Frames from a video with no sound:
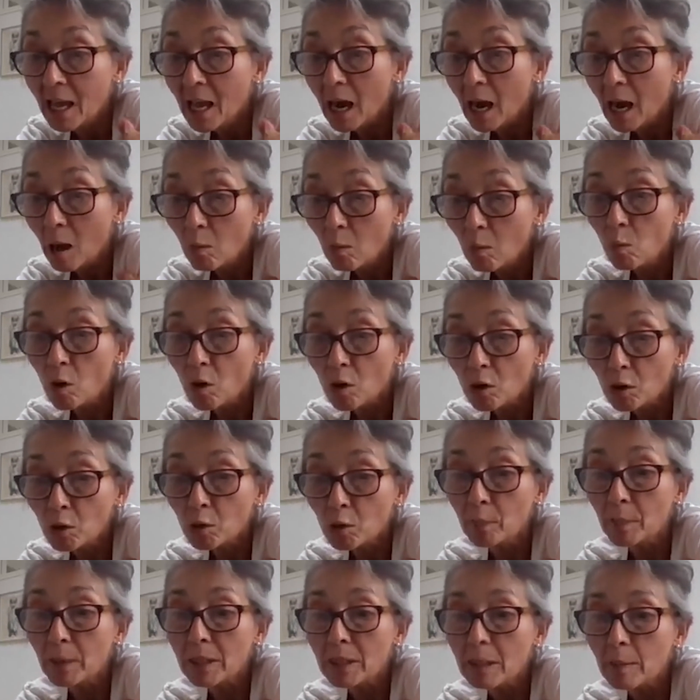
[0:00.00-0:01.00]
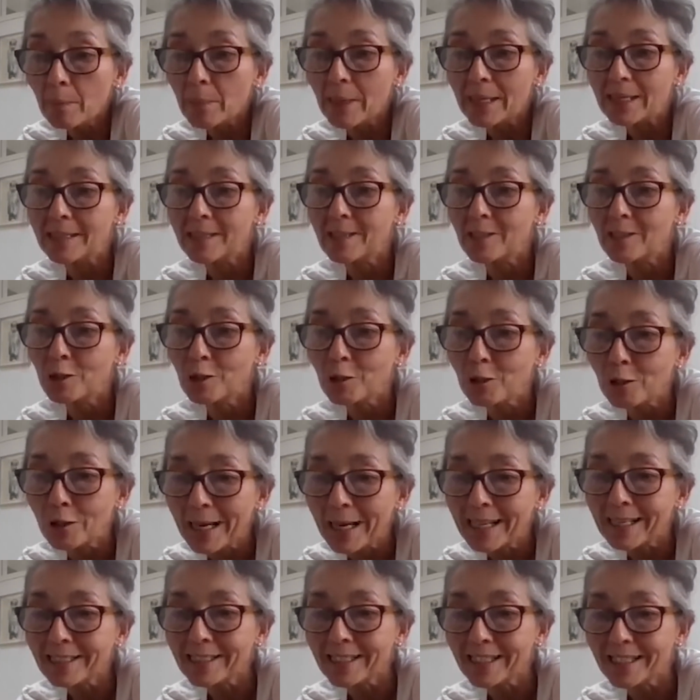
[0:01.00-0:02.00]
And what could be the best
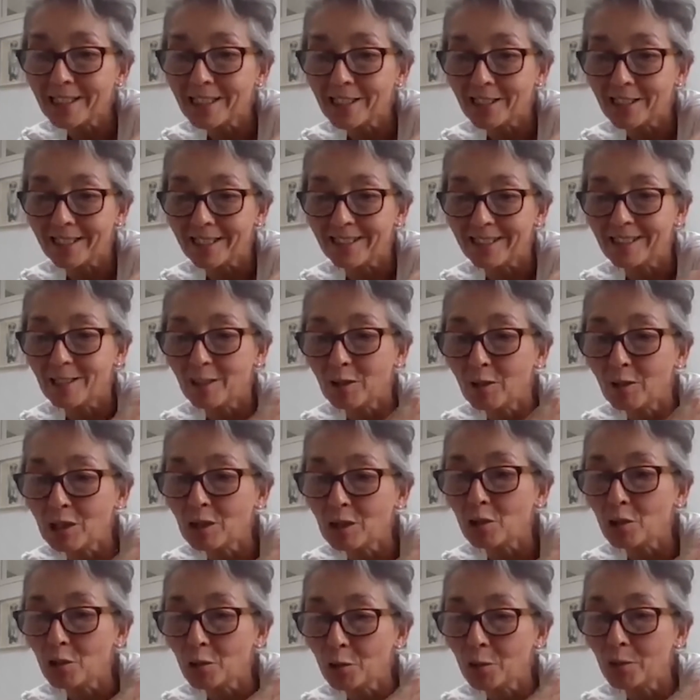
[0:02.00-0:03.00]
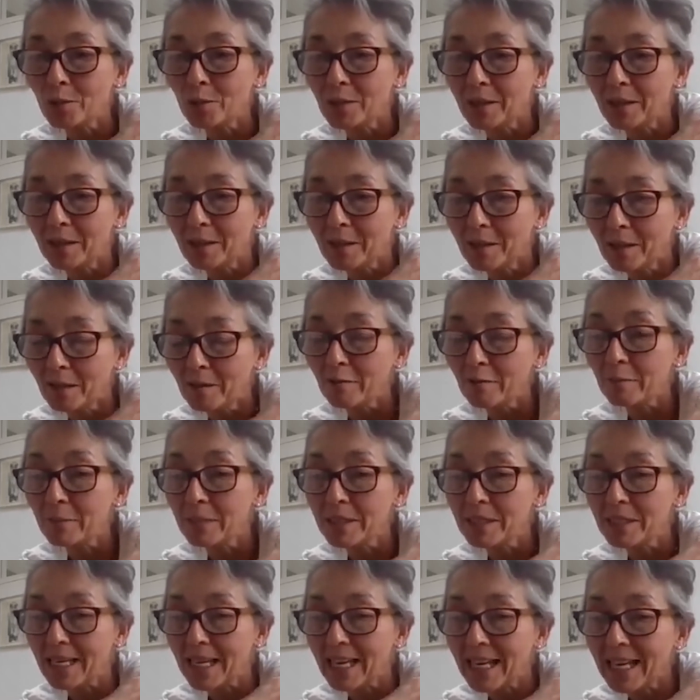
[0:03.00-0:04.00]
strategies to ensure that
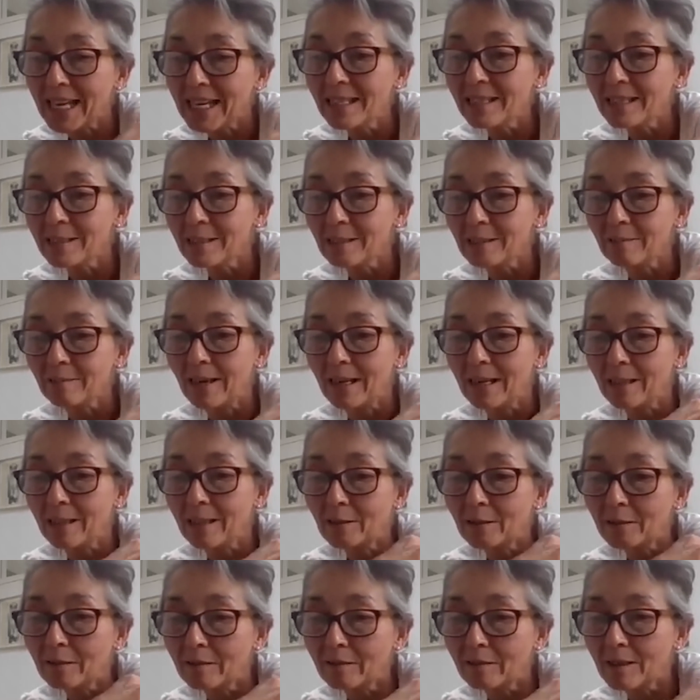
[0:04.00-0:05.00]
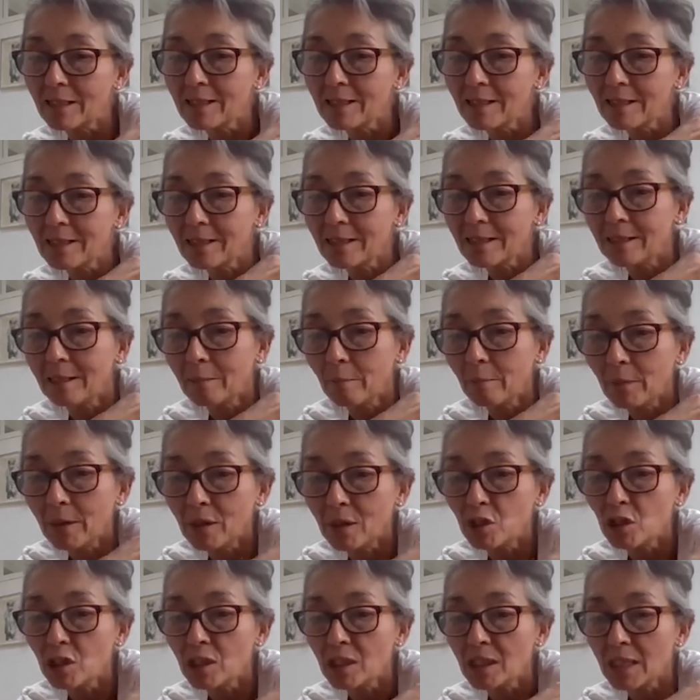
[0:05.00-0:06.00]
governments integrate crisis and
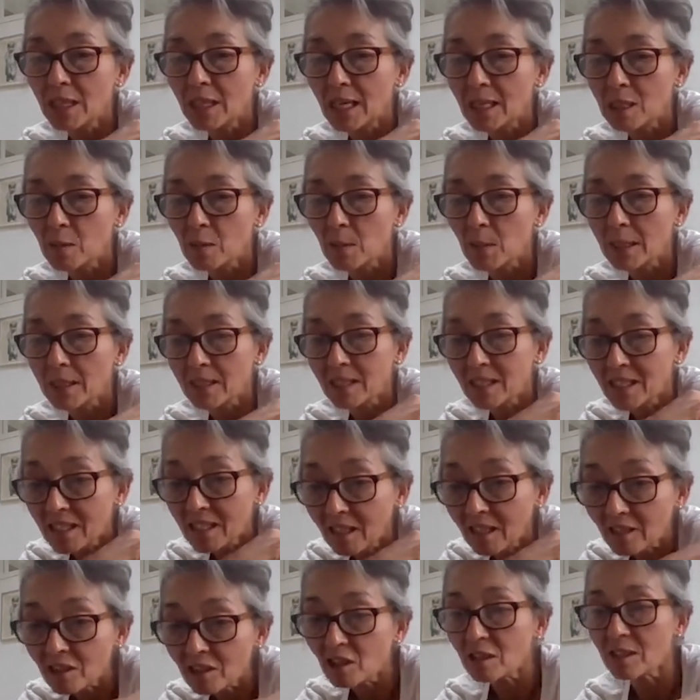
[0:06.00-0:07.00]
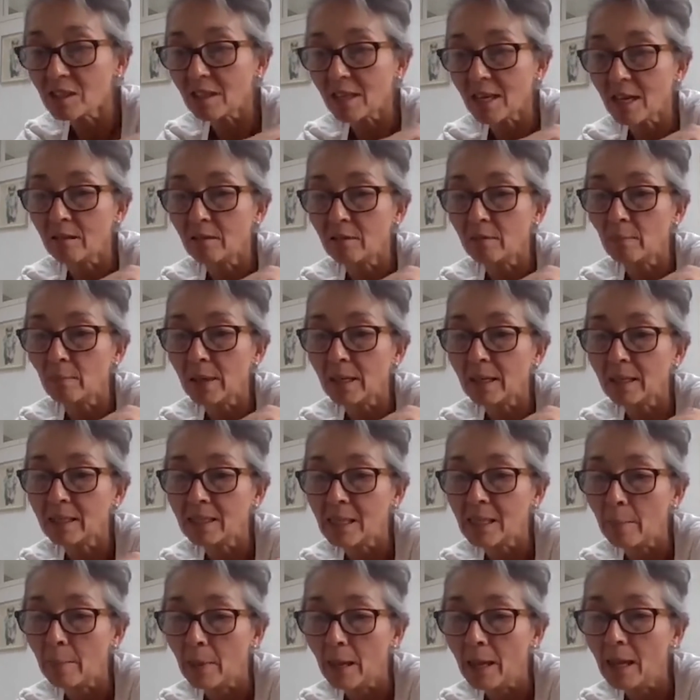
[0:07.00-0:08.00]
emergency aspects such as the current
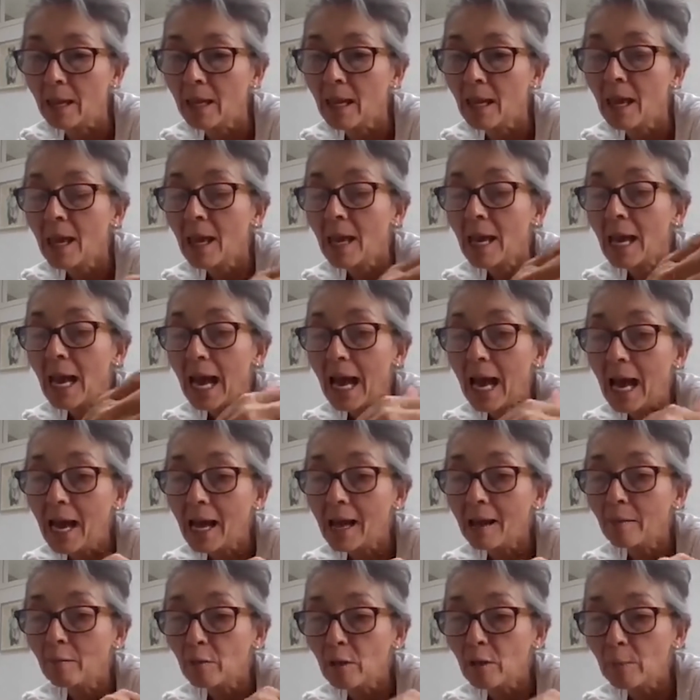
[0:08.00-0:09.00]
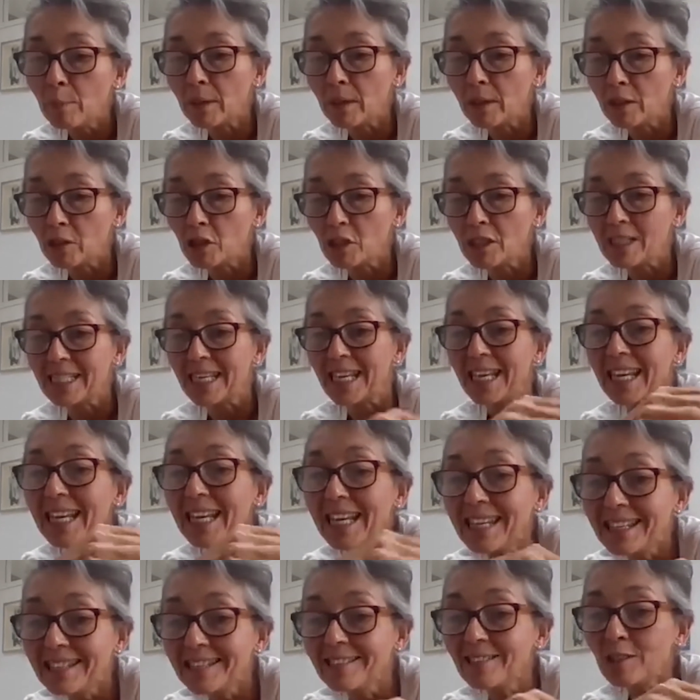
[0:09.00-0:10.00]
pandemic and repercussions
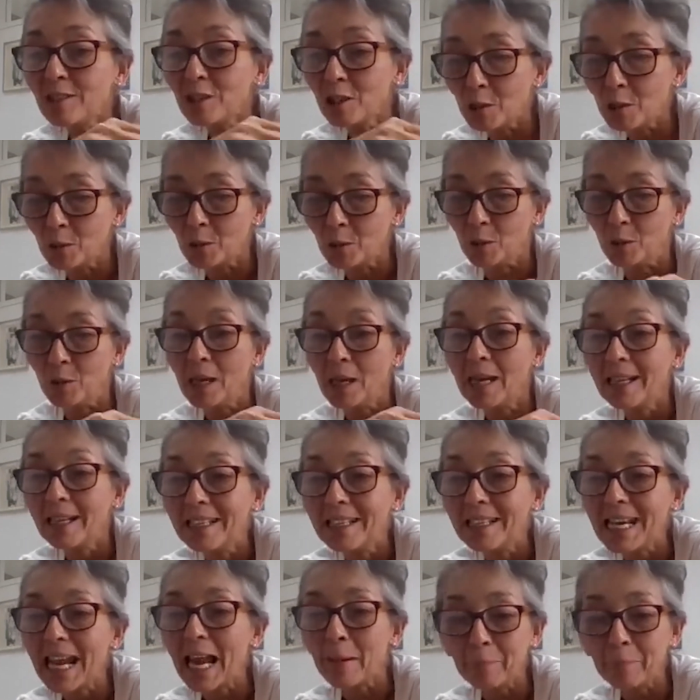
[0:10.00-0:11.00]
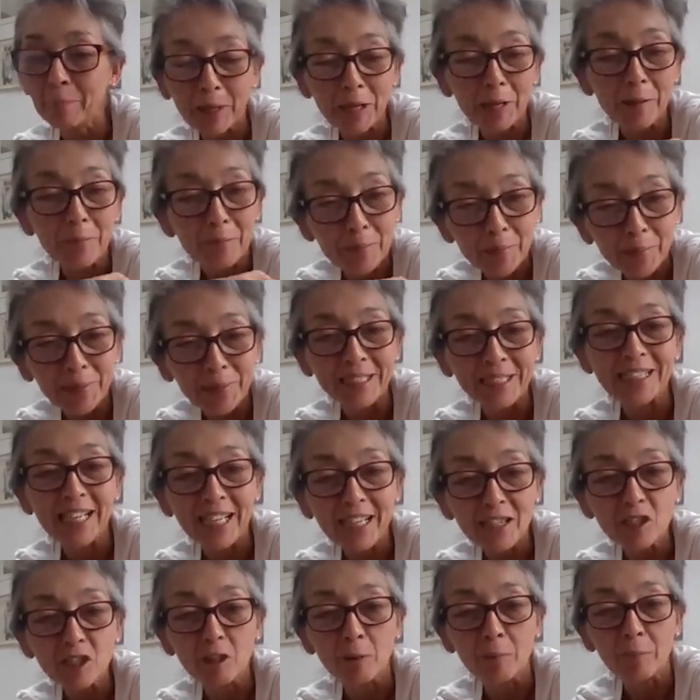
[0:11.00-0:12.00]
into NAP
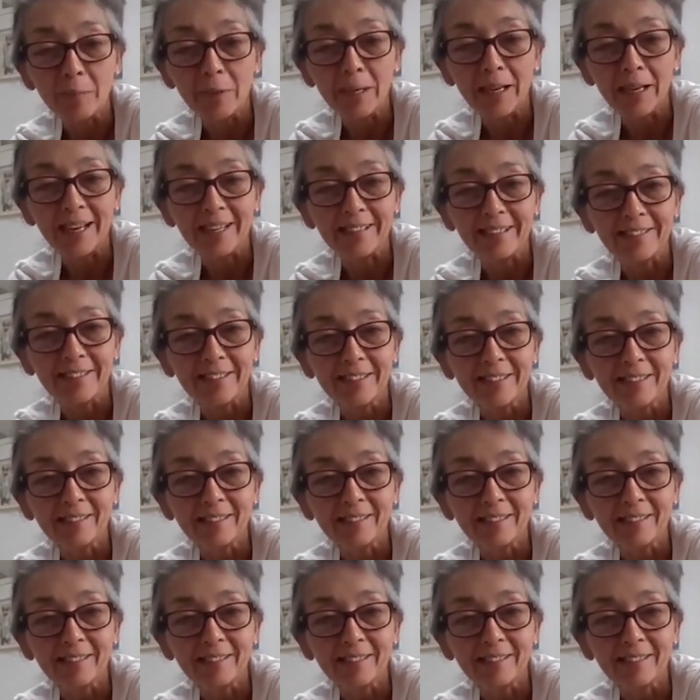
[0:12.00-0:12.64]
implementation plans?